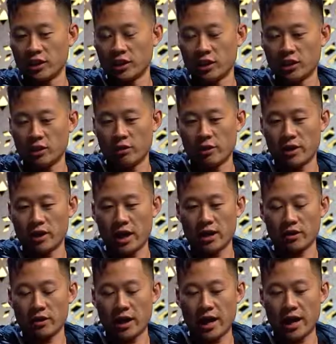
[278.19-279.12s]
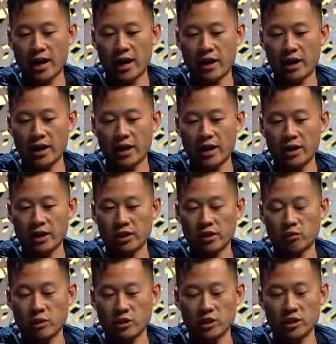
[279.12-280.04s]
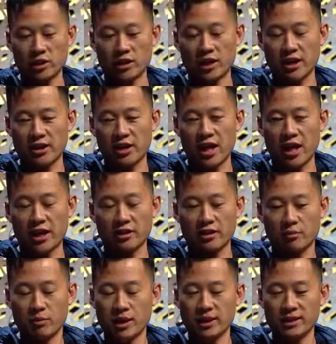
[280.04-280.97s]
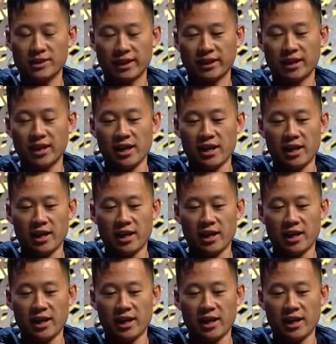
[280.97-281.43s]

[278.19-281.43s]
and the question is not, to me, it's like